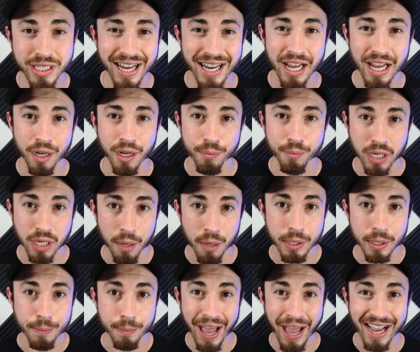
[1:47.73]
end up
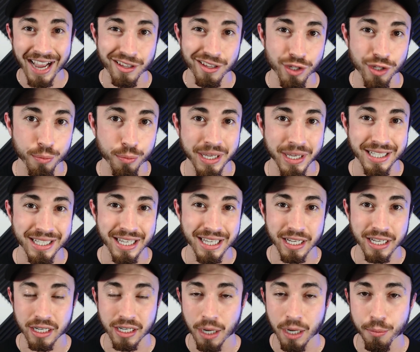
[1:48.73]
coming back a little bit, getting
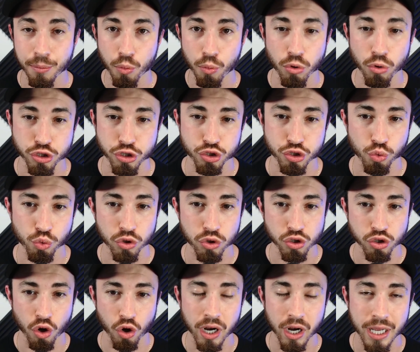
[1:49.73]
a couple more scores
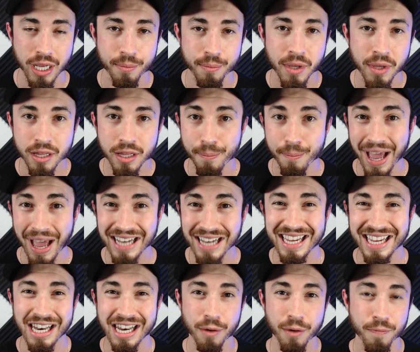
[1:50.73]
on him. The match
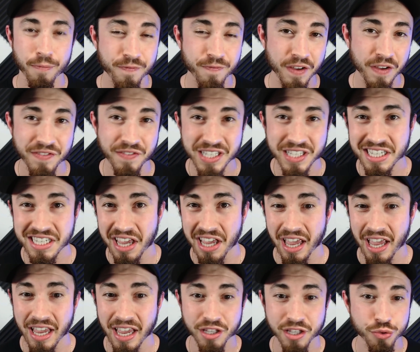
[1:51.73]
ended up 15 to
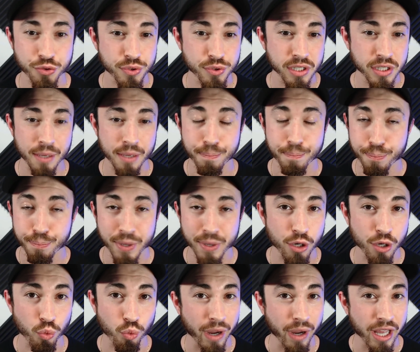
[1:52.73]
8. This was a big
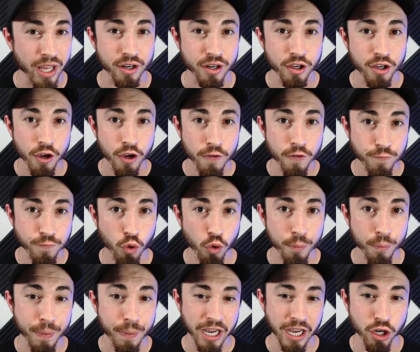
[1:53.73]
win for
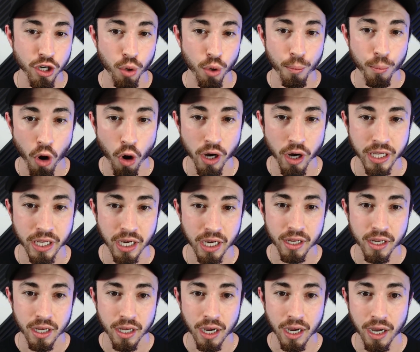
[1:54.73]
Peyton Omania
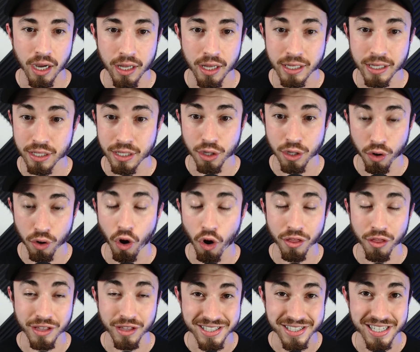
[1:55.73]
uh, on
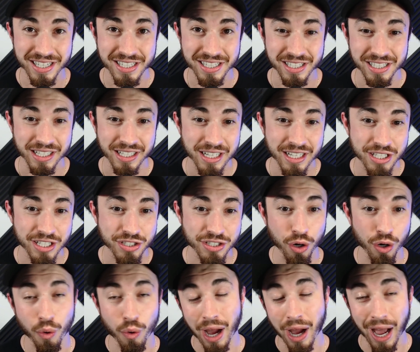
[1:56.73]
the season.
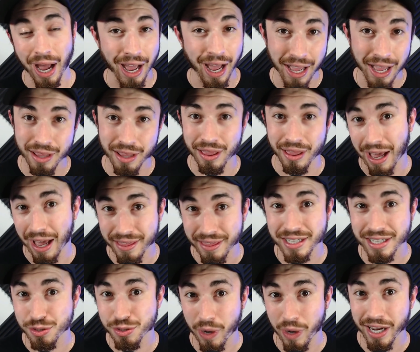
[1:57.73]
So
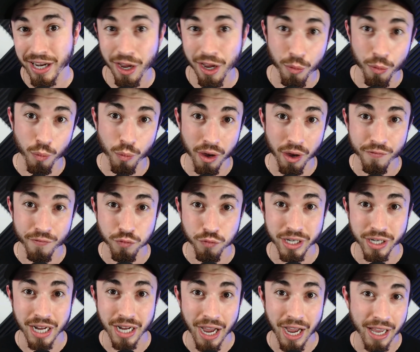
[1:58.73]
this weight at
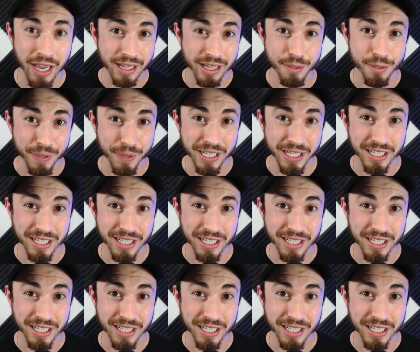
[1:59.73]
149 in the Big